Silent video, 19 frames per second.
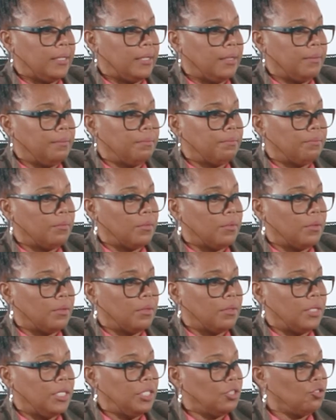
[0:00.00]
um,
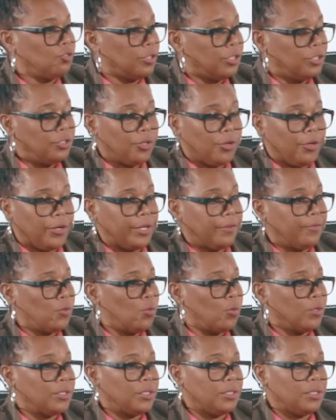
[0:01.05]
the district attorney, of
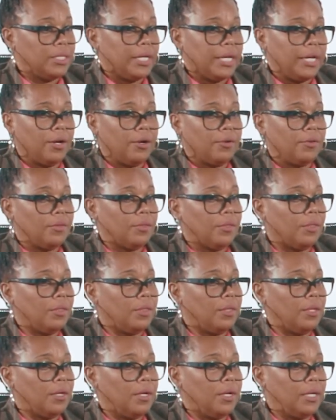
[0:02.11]
course, is there.
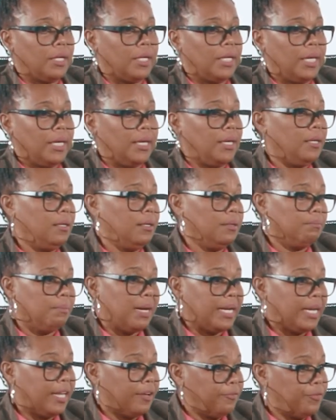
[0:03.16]
Uh, he,
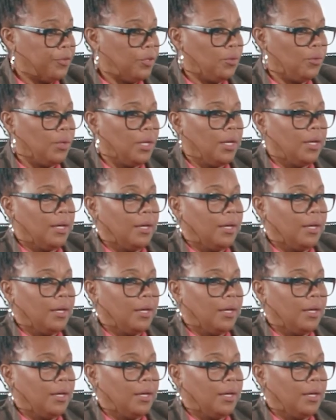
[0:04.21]
my nephew.